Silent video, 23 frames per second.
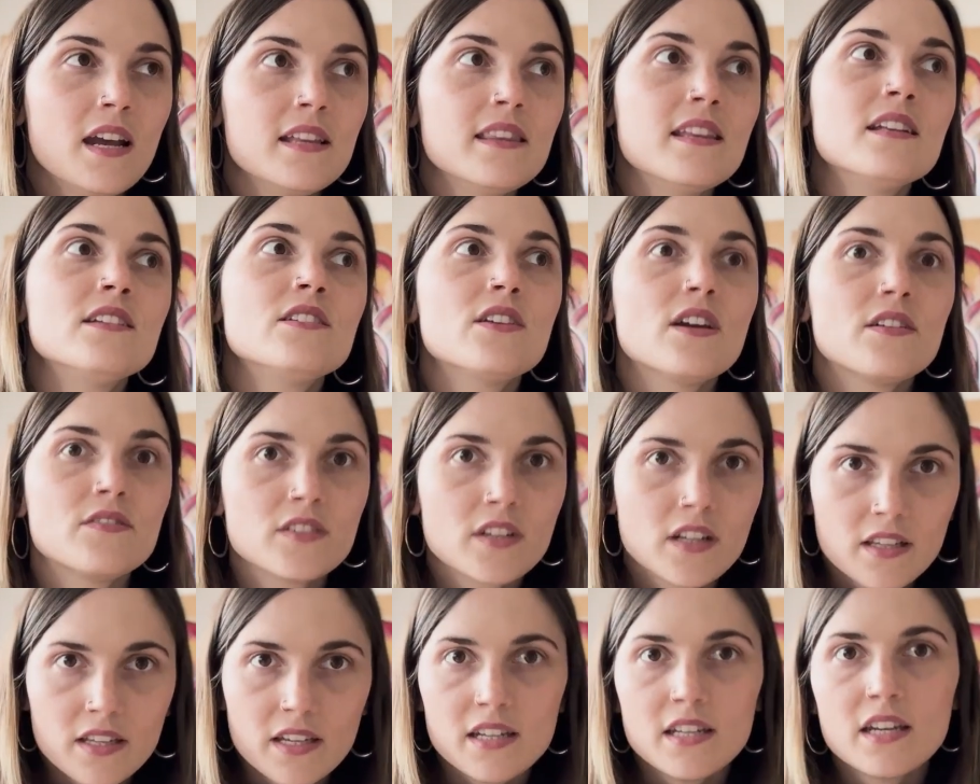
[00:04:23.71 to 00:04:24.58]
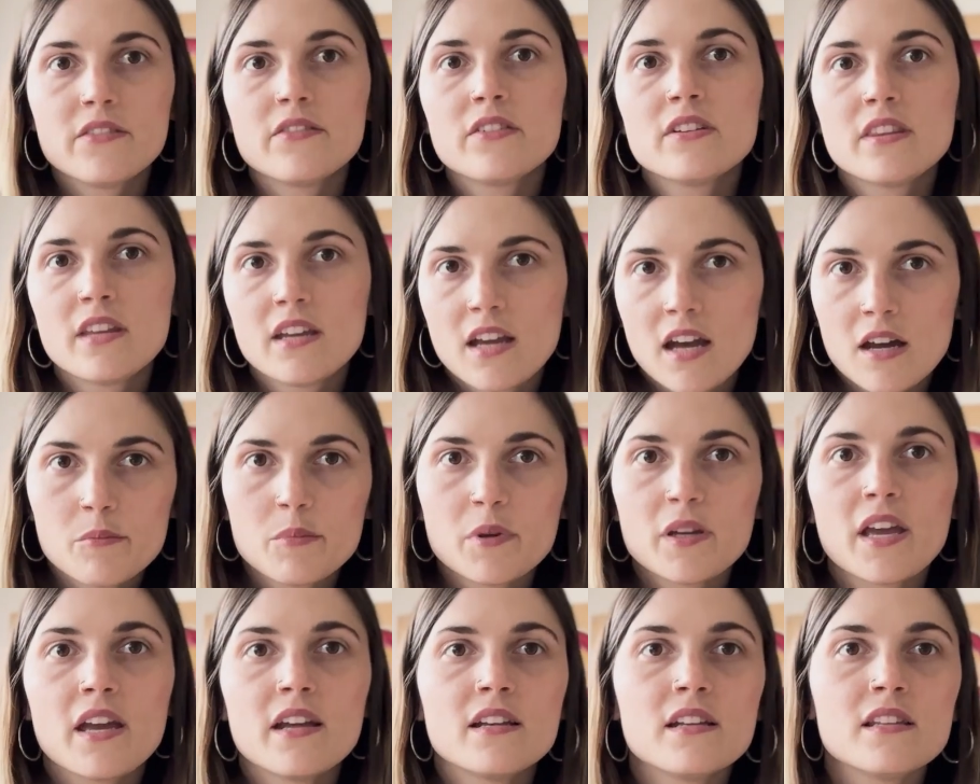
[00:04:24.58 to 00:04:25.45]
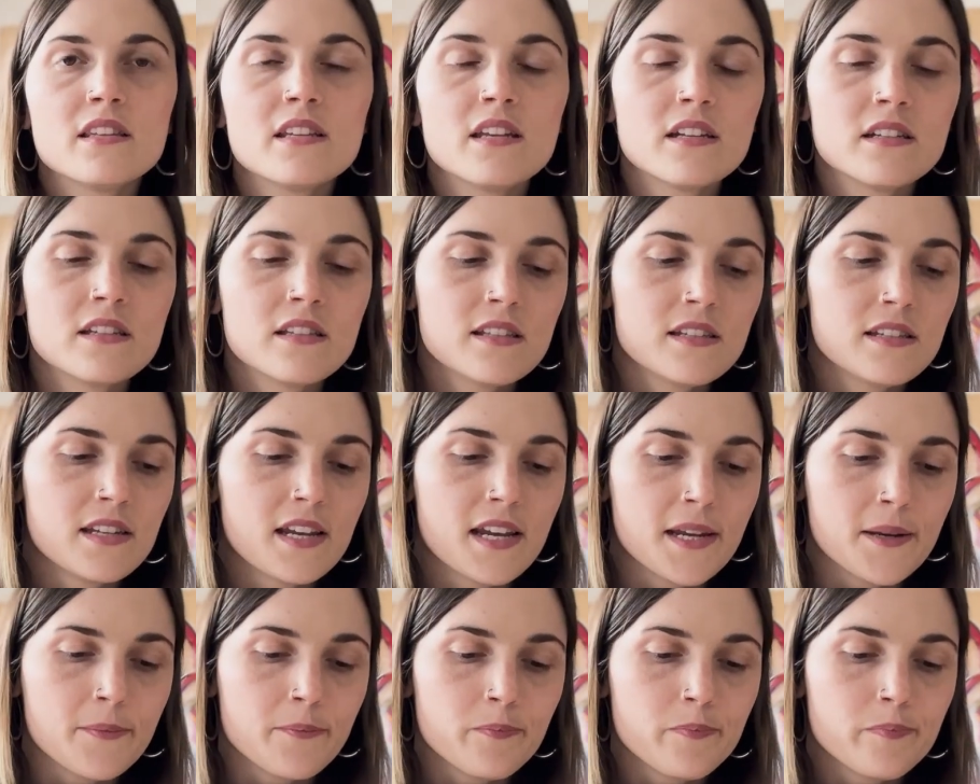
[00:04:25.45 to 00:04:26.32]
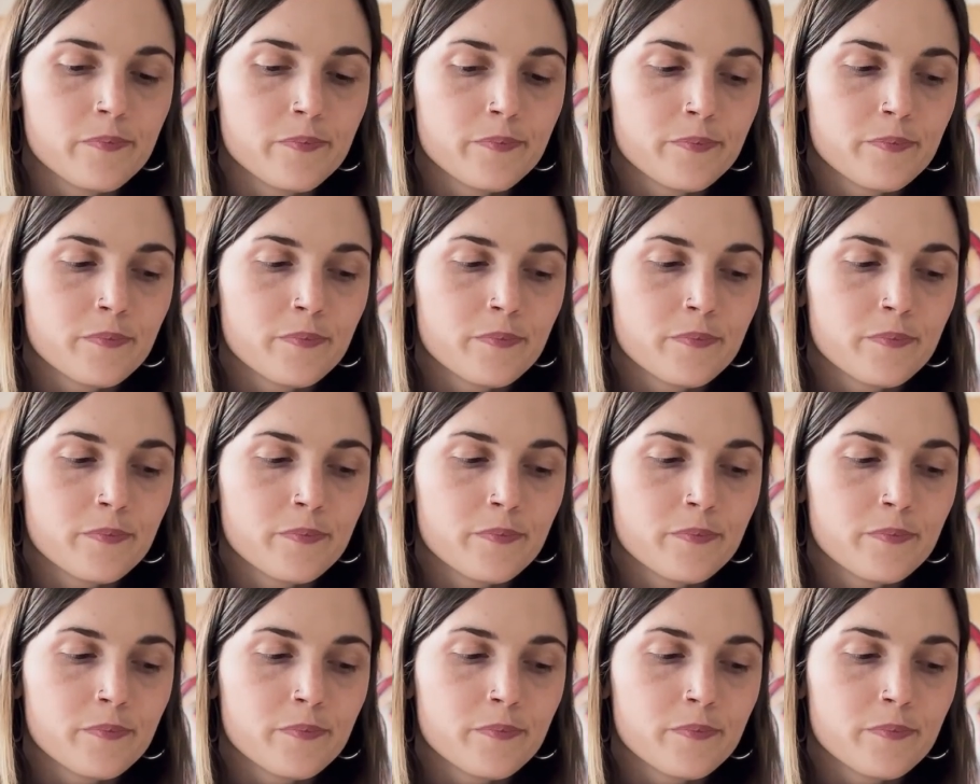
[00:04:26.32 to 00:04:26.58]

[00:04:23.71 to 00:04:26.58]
and then to have to clean everything up again at the end of the day